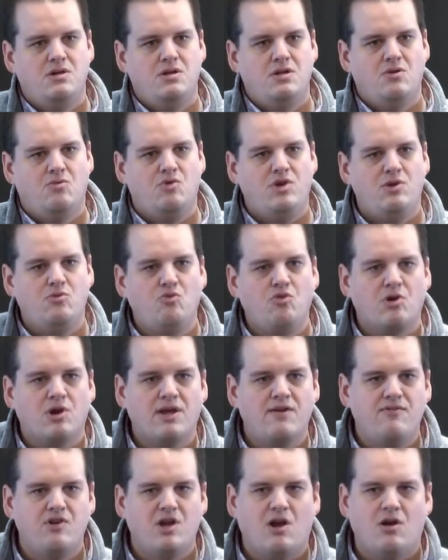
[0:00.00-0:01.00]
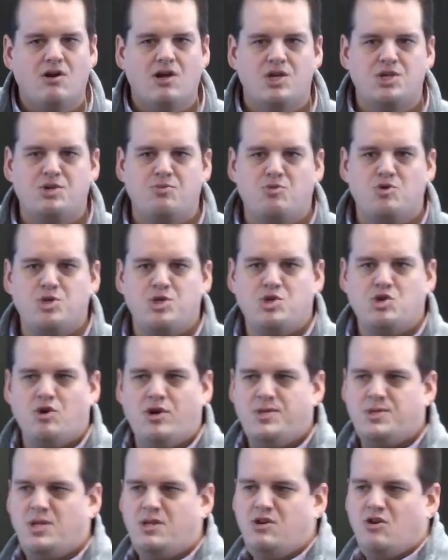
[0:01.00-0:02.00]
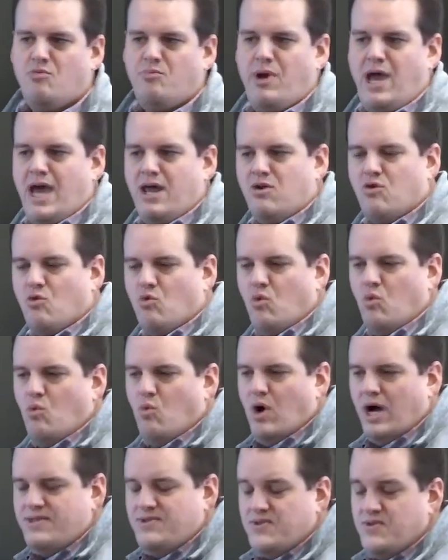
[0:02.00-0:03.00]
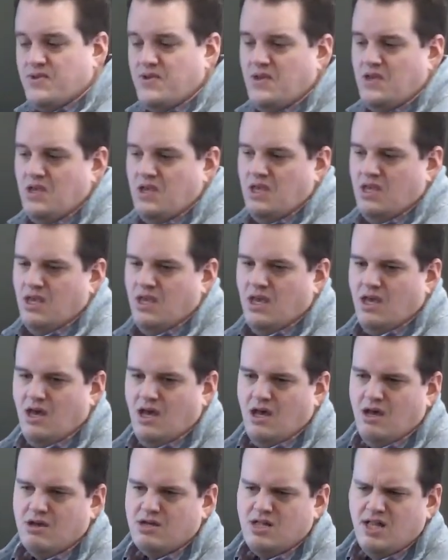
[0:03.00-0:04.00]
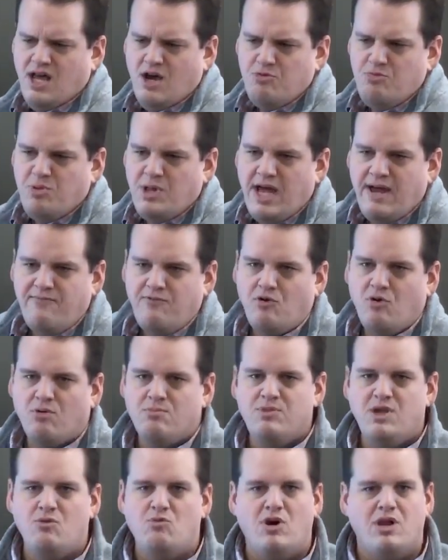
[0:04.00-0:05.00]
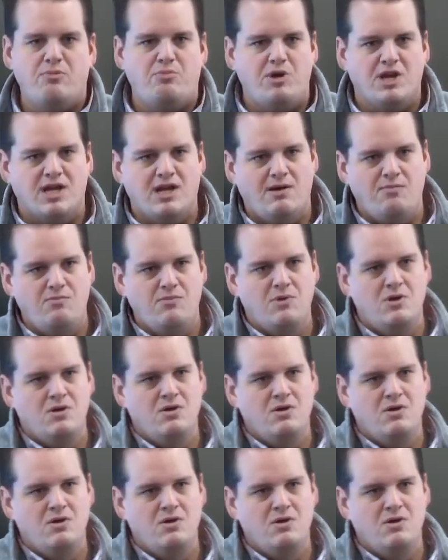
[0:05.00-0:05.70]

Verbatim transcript: we, we're giving our customers a choice that no matter what uh, cloud platform they want to pick up,